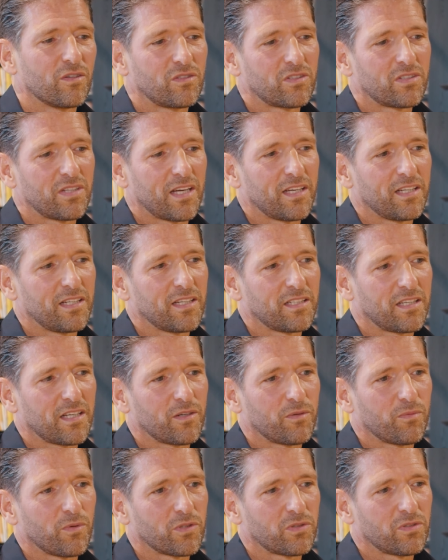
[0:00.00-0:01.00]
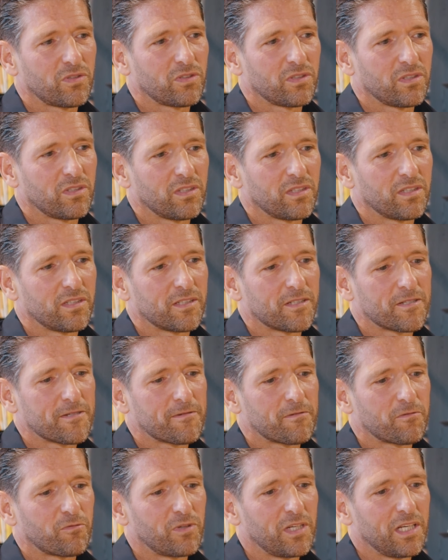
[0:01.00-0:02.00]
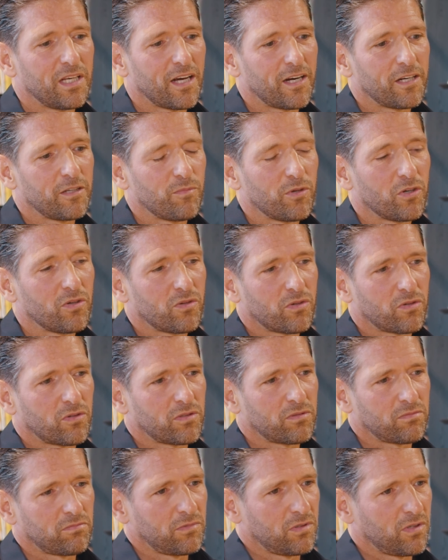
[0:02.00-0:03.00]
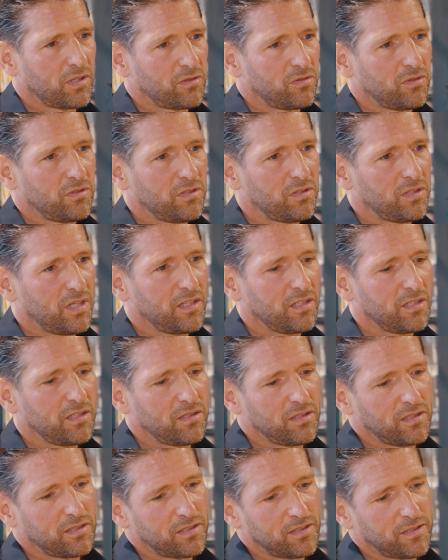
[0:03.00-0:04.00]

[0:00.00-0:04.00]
say that I was reliable, or how do you say it?